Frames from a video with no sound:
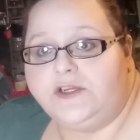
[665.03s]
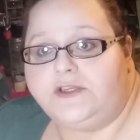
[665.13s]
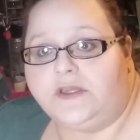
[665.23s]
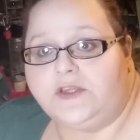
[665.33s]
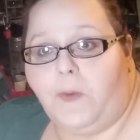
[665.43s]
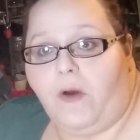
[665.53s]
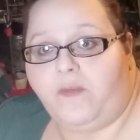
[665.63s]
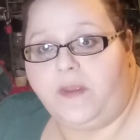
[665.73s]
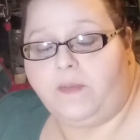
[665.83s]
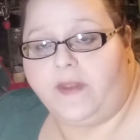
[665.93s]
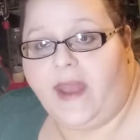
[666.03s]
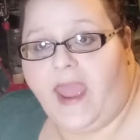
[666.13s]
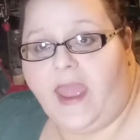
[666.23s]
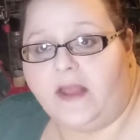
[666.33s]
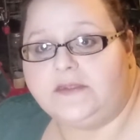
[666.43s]
She doesn't do well with people in
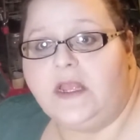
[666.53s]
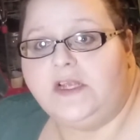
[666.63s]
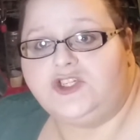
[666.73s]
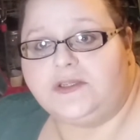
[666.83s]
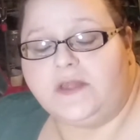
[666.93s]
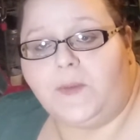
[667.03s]
hats. She doesn't like